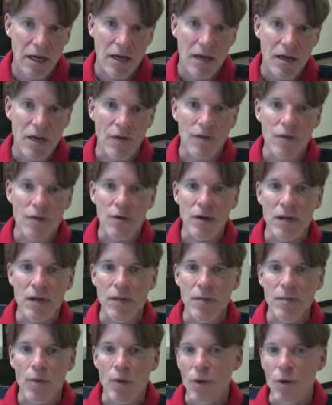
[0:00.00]
If you need
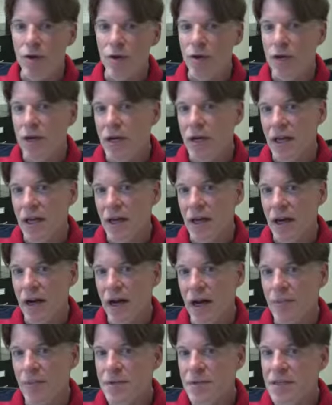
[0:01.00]
more, you can get
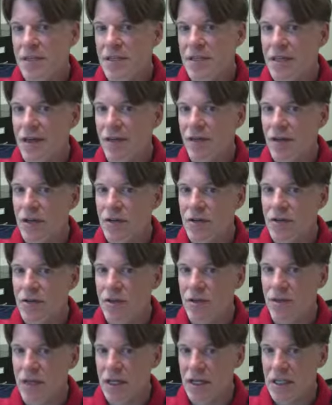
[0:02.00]
up to 7 years of
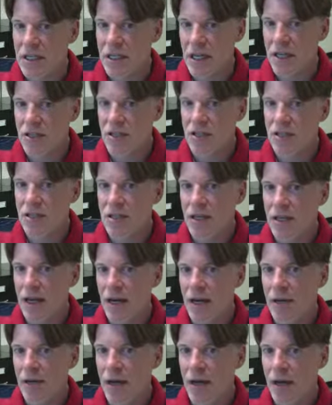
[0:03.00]
extension
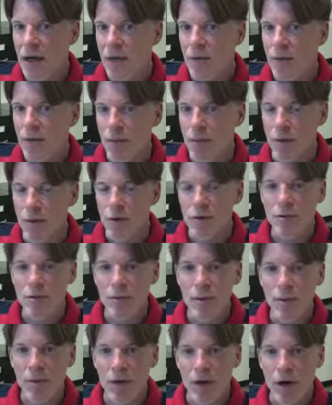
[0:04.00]
time, but most
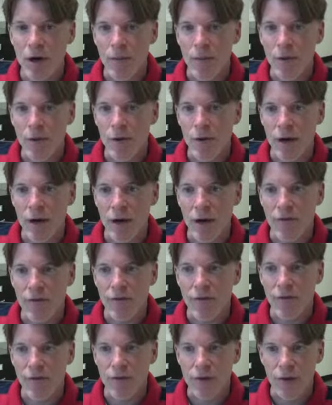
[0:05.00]
people in our program
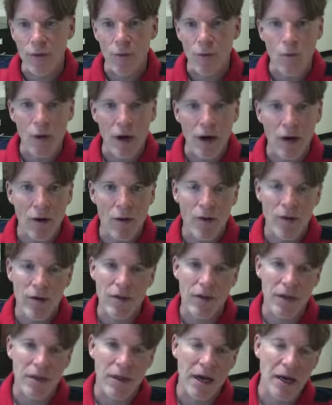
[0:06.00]
fit well
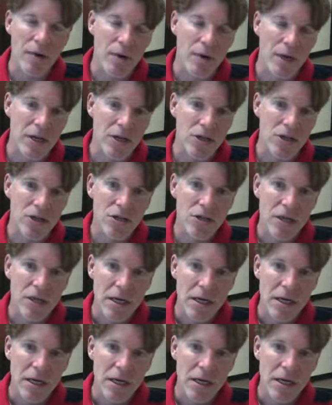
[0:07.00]
within that range.